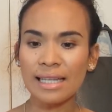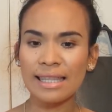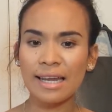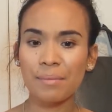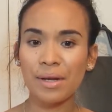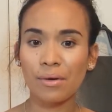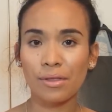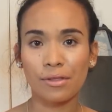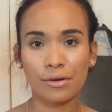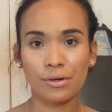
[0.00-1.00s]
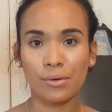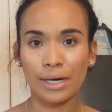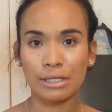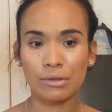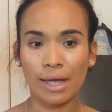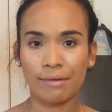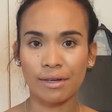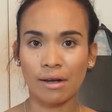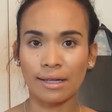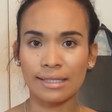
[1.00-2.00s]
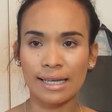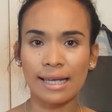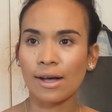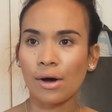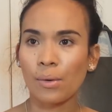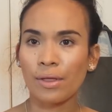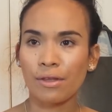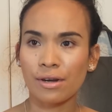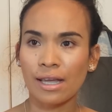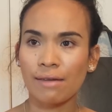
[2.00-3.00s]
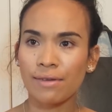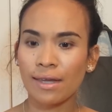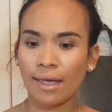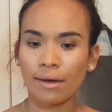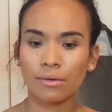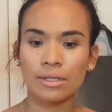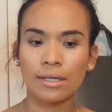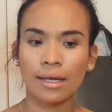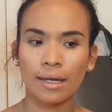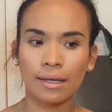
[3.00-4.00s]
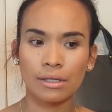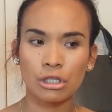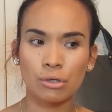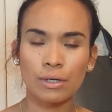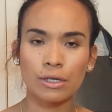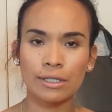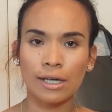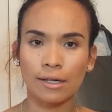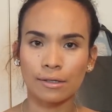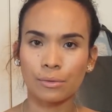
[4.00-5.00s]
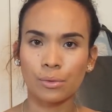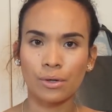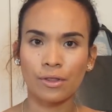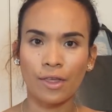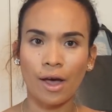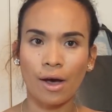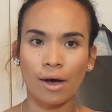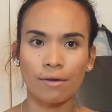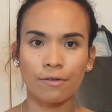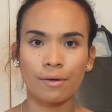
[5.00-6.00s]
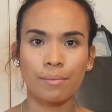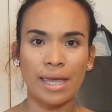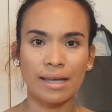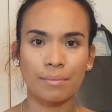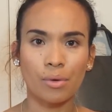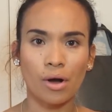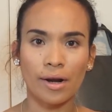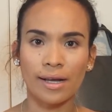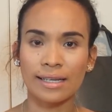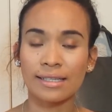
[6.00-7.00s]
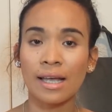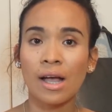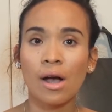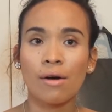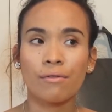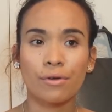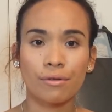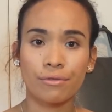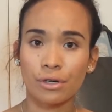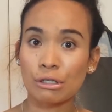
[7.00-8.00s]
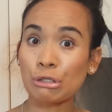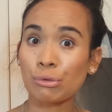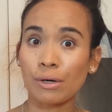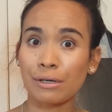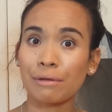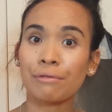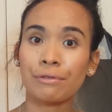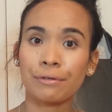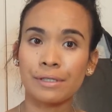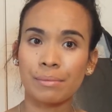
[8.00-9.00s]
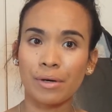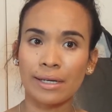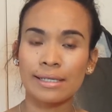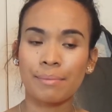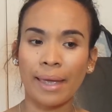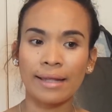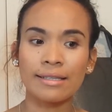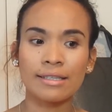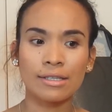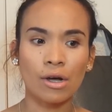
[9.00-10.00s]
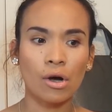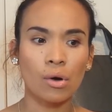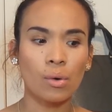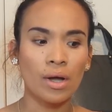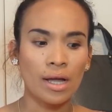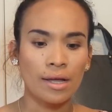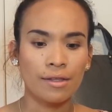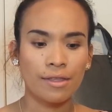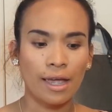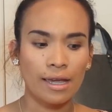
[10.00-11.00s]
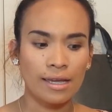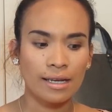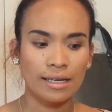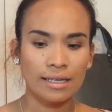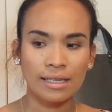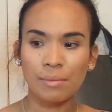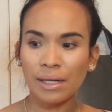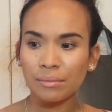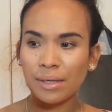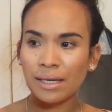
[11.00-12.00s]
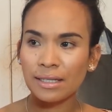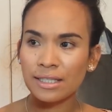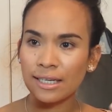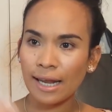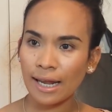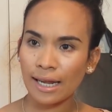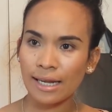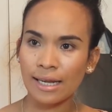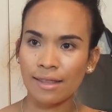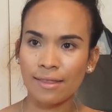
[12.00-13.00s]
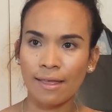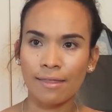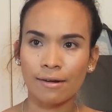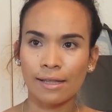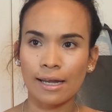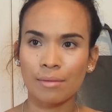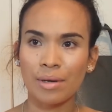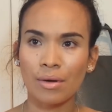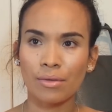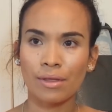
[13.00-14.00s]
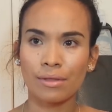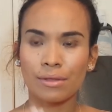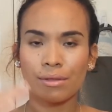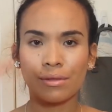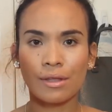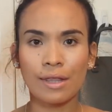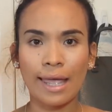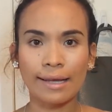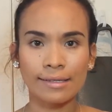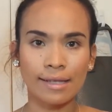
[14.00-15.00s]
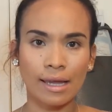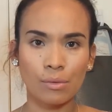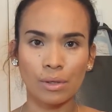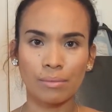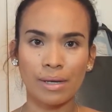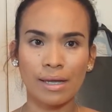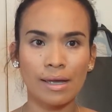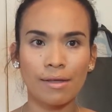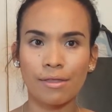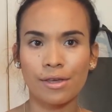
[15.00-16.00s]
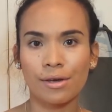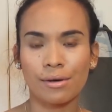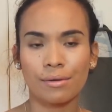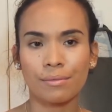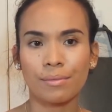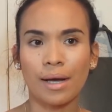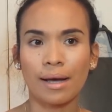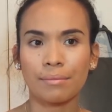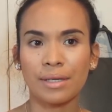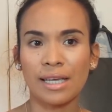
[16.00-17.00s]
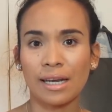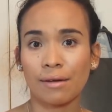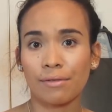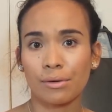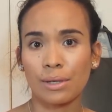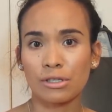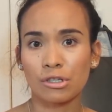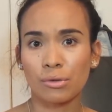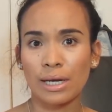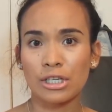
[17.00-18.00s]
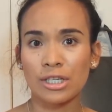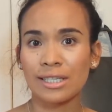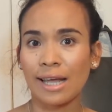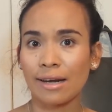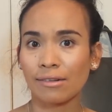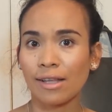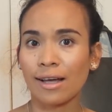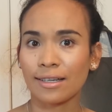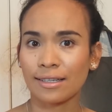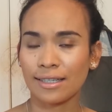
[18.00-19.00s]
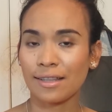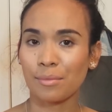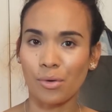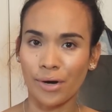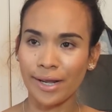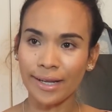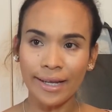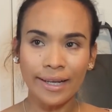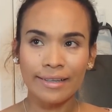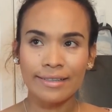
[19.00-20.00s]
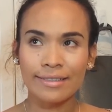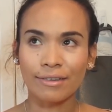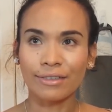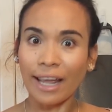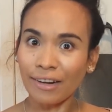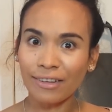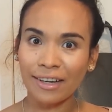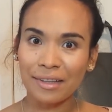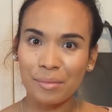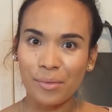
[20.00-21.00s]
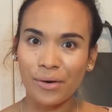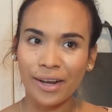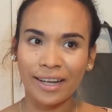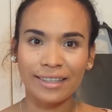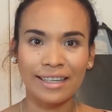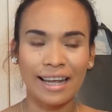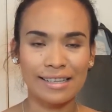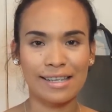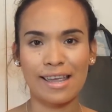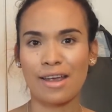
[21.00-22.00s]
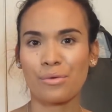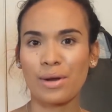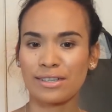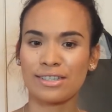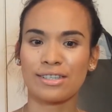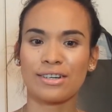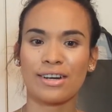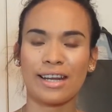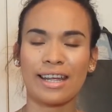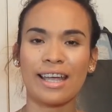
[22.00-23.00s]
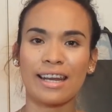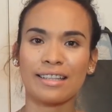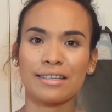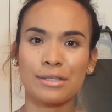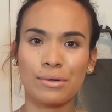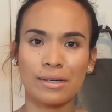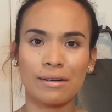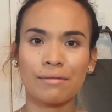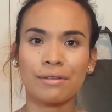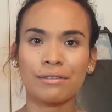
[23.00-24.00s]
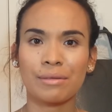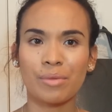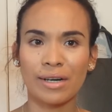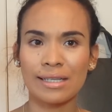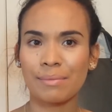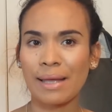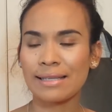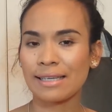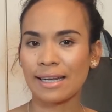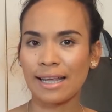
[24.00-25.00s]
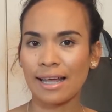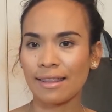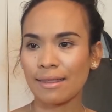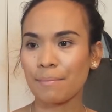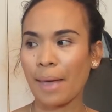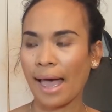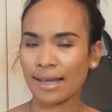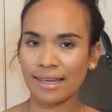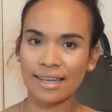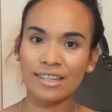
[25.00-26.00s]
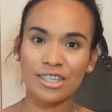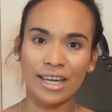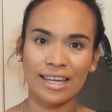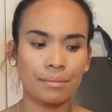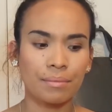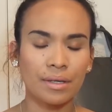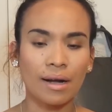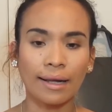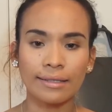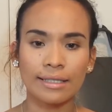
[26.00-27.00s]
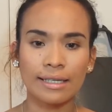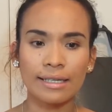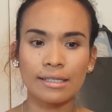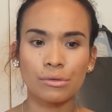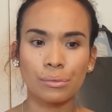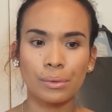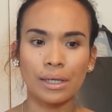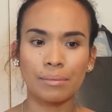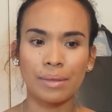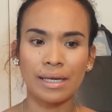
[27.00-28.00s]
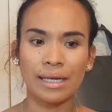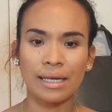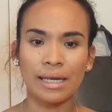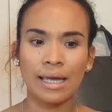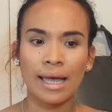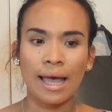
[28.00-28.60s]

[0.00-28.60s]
letting me know that they're going to have a contest. Oh, and they're giving out $200 worth of makeup products for the first 250 participants. So they emailed me today and then they're letting me know that the next day will be the uh, beginning of the registration 9 o'clock in the morning so 9 o'clock in the morning the next day i register and i get in the 250 participants and i get the package the contest will be